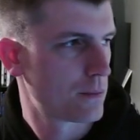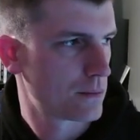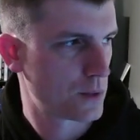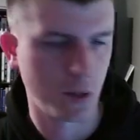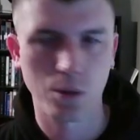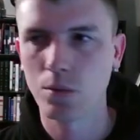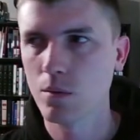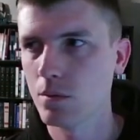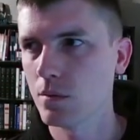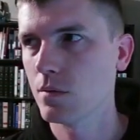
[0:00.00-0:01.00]
So,
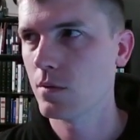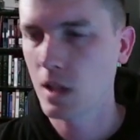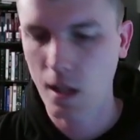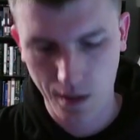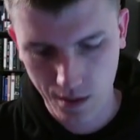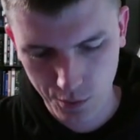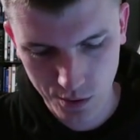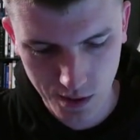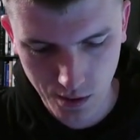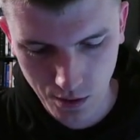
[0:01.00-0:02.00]
like, if you
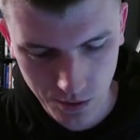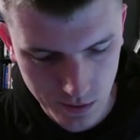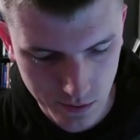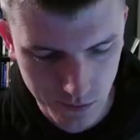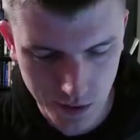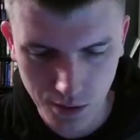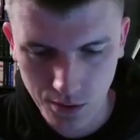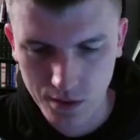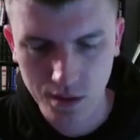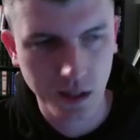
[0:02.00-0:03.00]
steal those
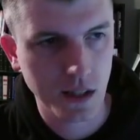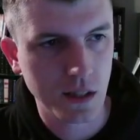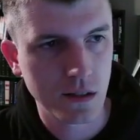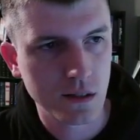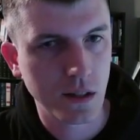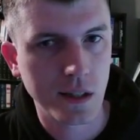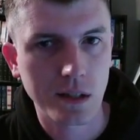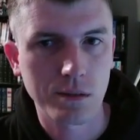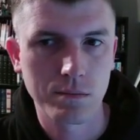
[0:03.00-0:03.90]
secrets and IDs, like,